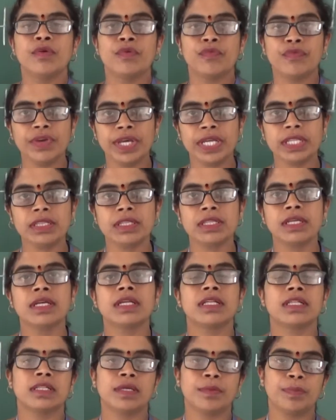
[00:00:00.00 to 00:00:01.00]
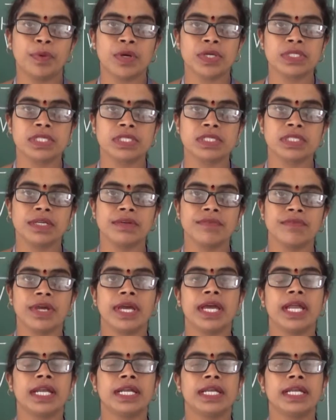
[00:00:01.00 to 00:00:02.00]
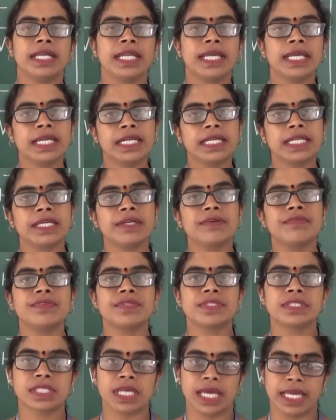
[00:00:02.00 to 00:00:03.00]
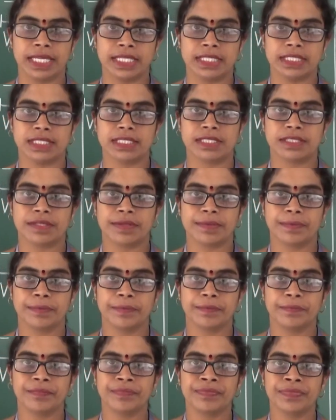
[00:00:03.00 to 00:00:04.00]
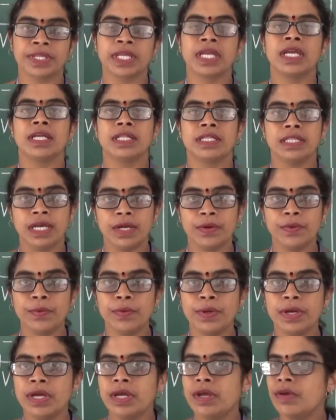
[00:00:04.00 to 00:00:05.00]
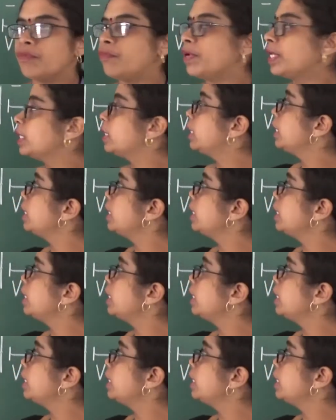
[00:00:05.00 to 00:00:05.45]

with the positive and negative signs. Now, when